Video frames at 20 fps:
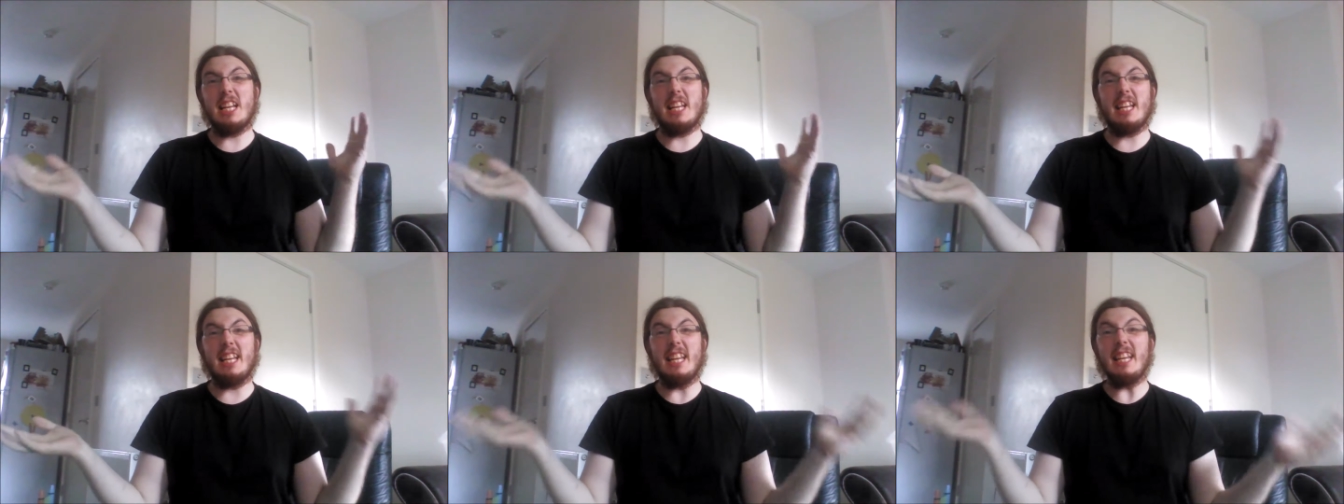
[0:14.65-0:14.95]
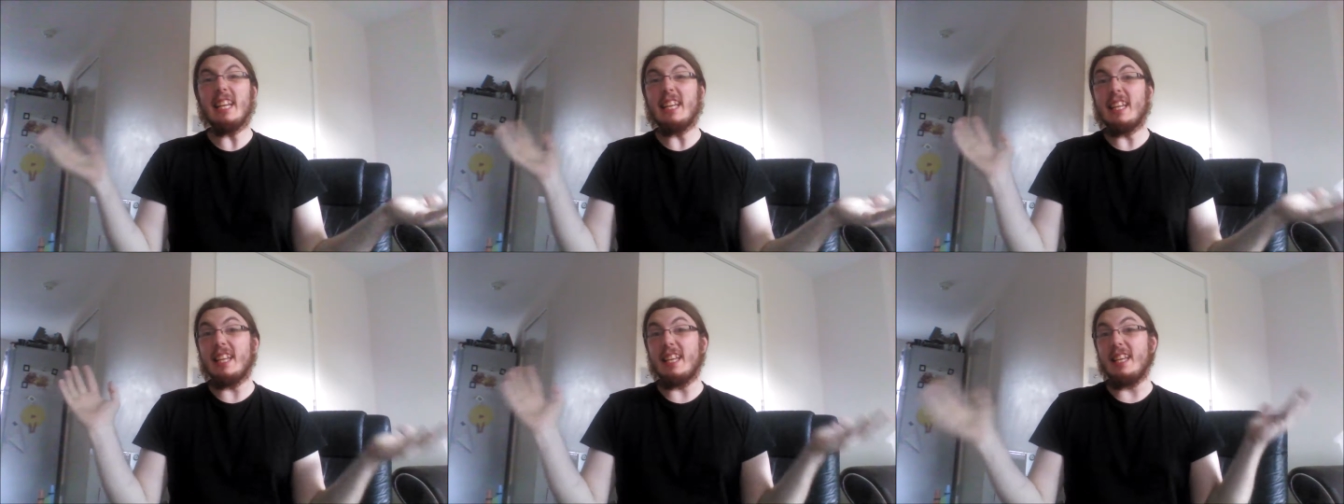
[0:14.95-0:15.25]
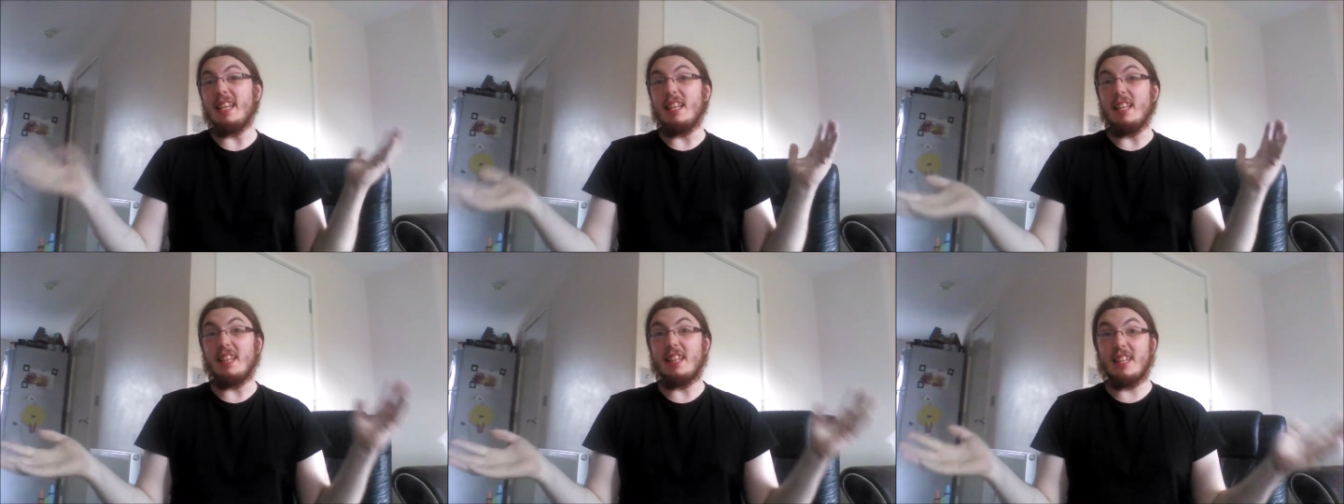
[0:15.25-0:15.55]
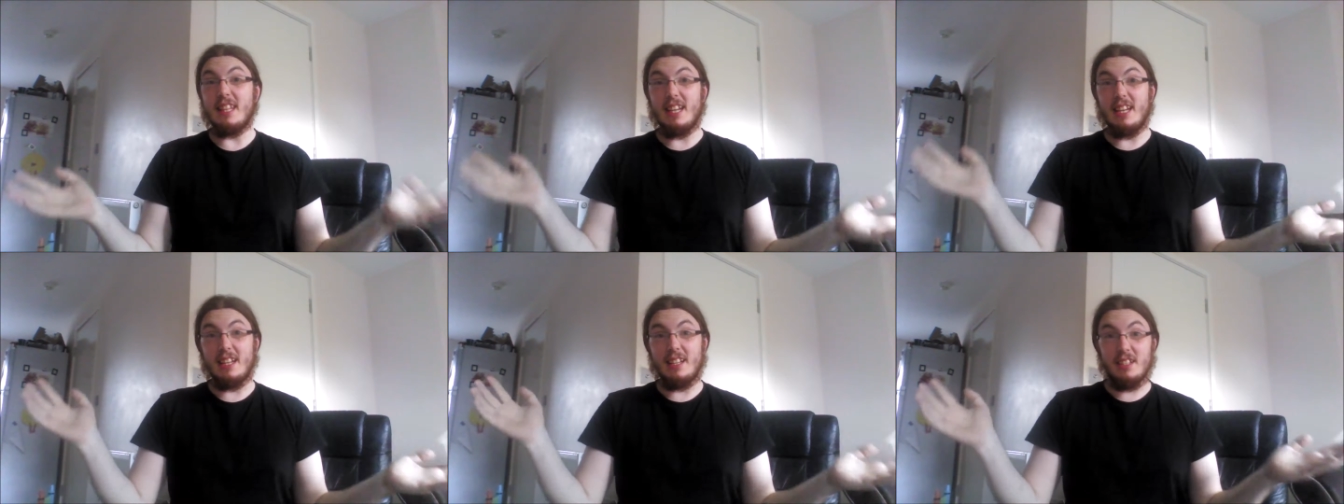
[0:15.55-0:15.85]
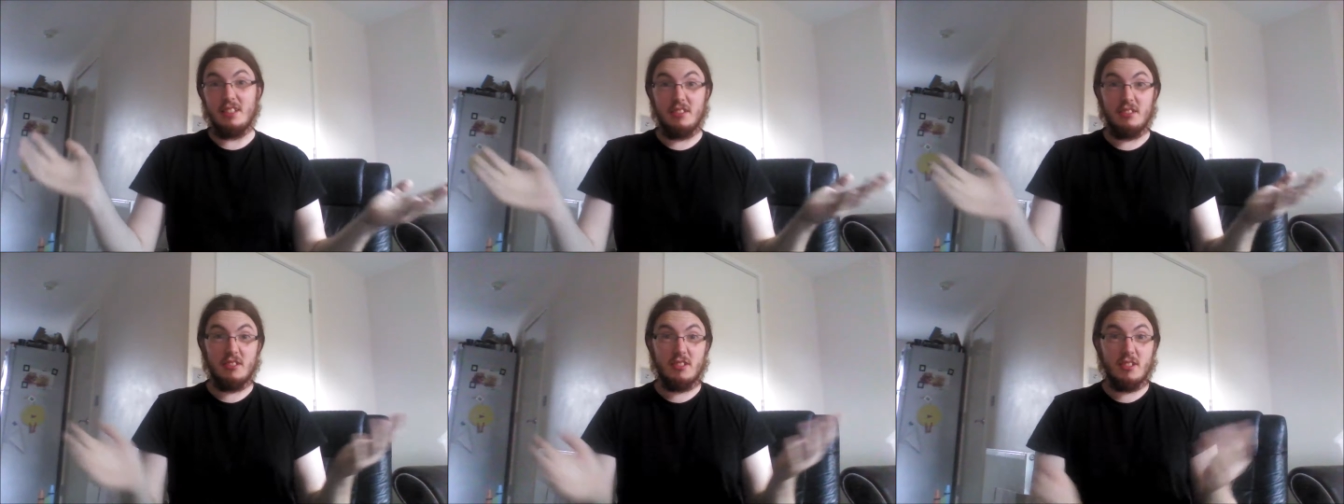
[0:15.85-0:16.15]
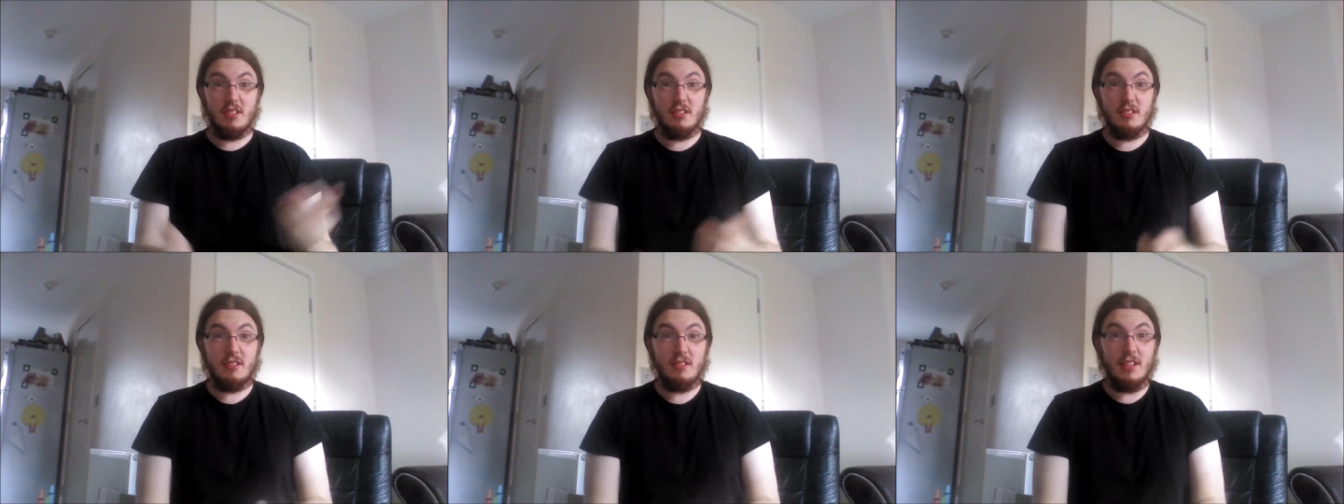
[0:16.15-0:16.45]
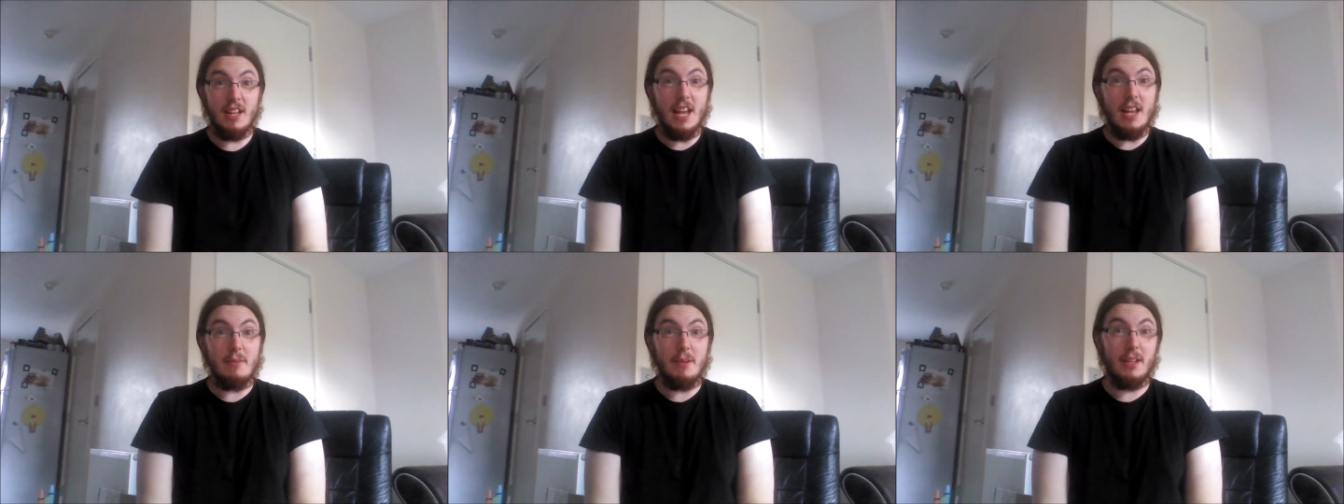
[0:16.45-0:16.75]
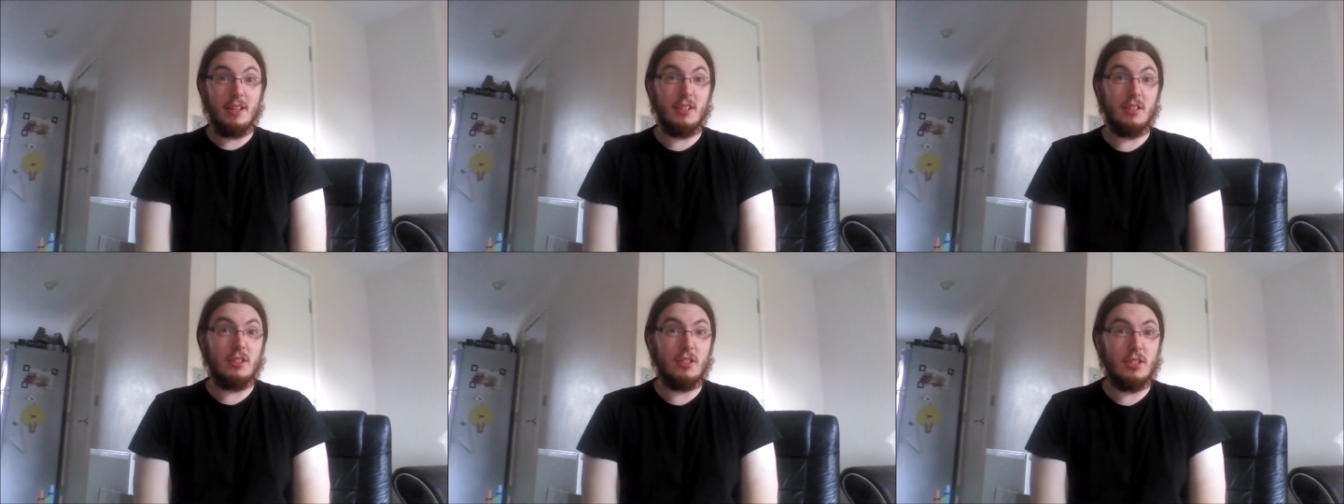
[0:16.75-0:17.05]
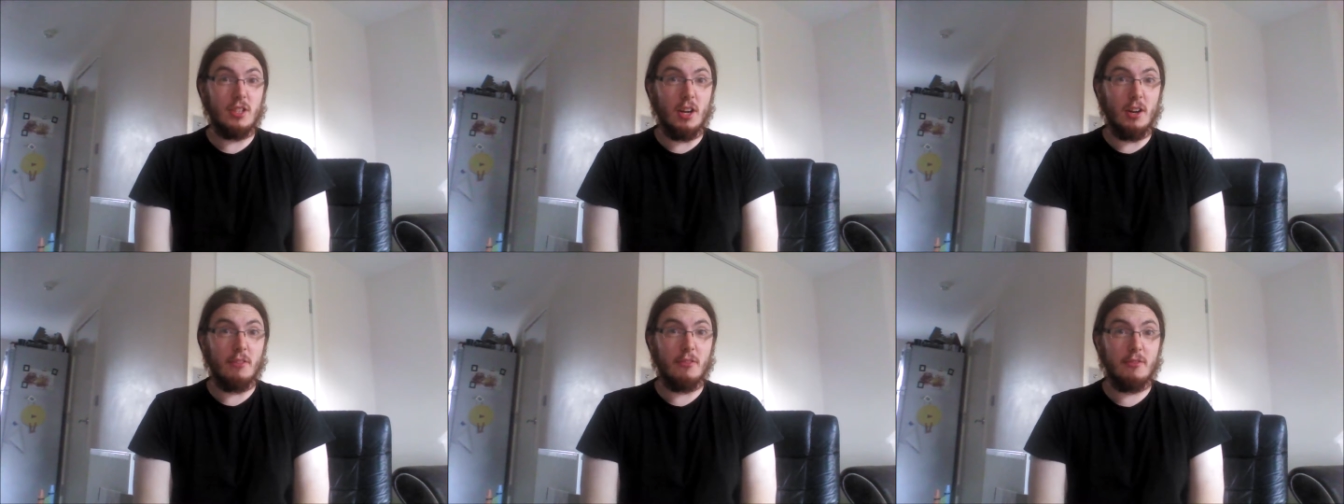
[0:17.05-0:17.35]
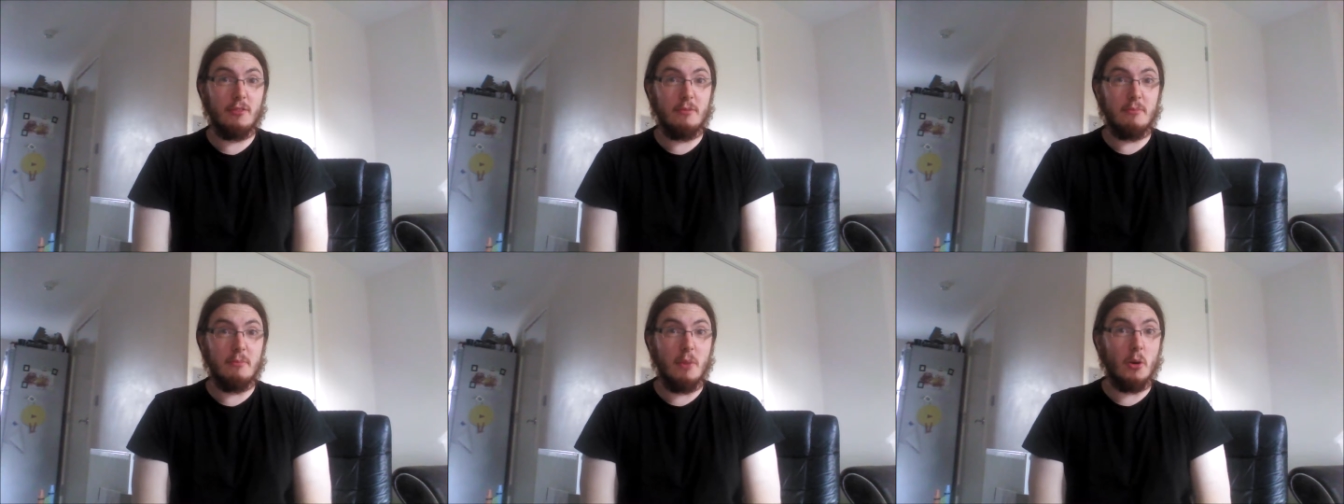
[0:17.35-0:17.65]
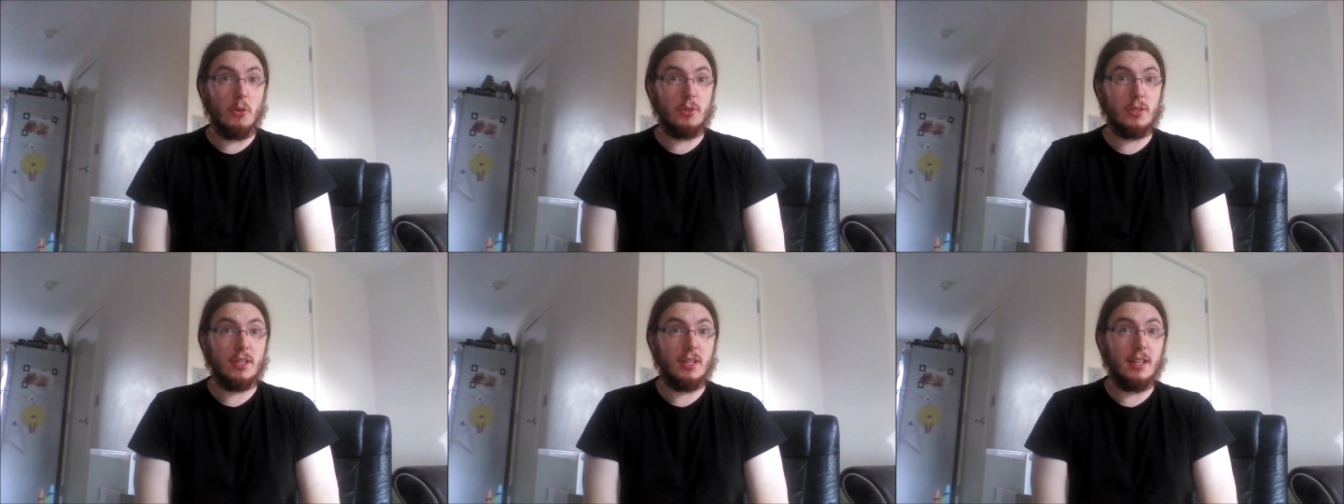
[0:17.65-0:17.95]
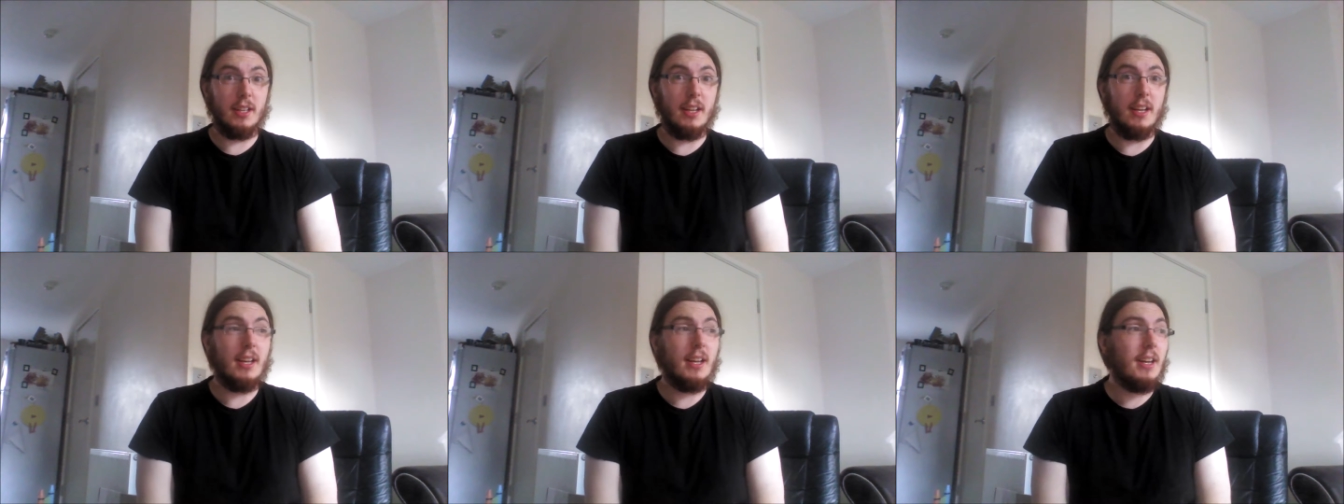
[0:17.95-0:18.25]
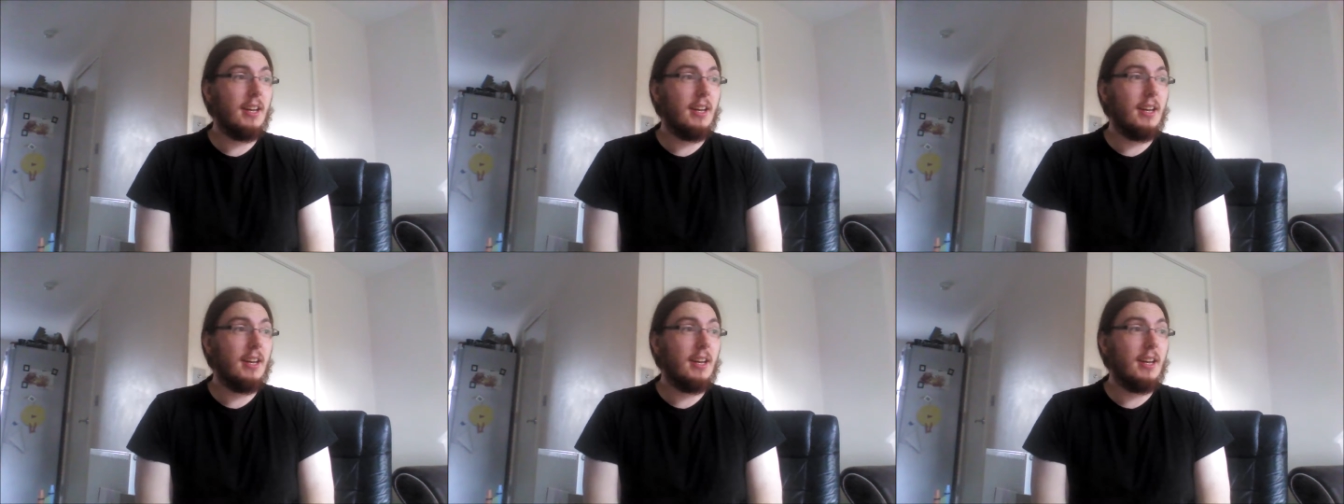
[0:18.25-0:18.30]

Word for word: geeky things, gaming stuff mostly.